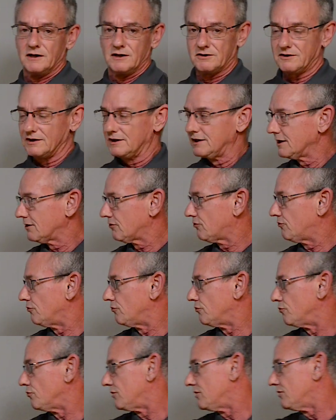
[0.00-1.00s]
to get
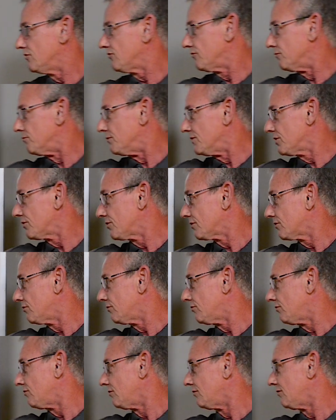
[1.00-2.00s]
to this
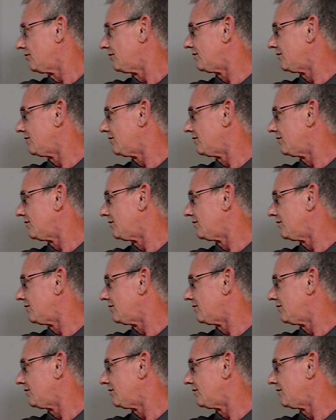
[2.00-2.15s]
mythical